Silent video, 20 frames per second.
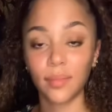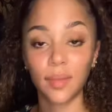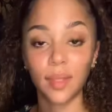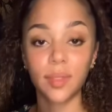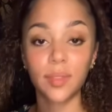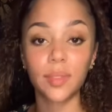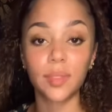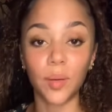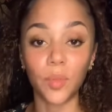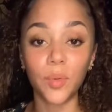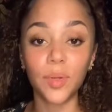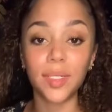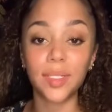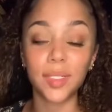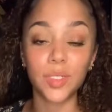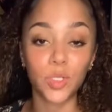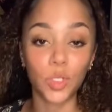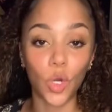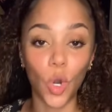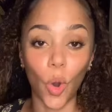Someone
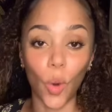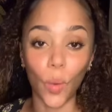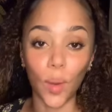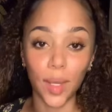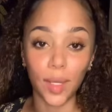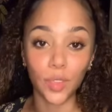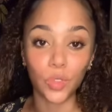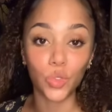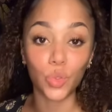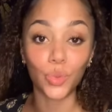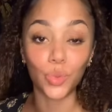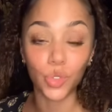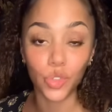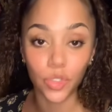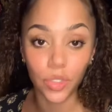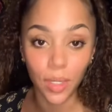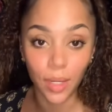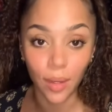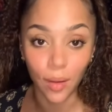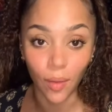is going to
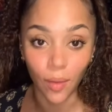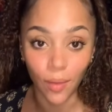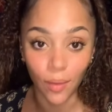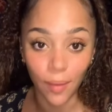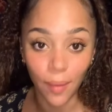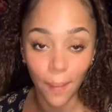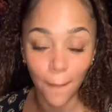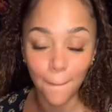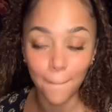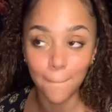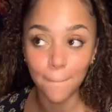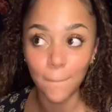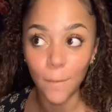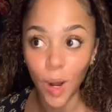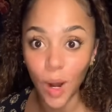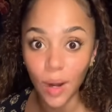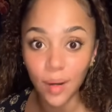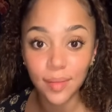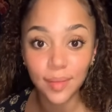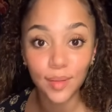jail.
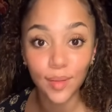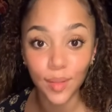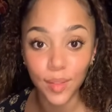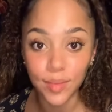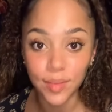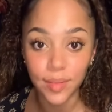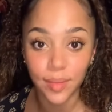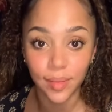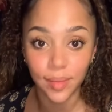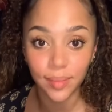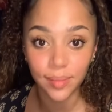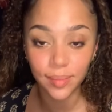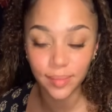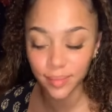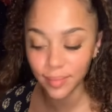Mutt lizard.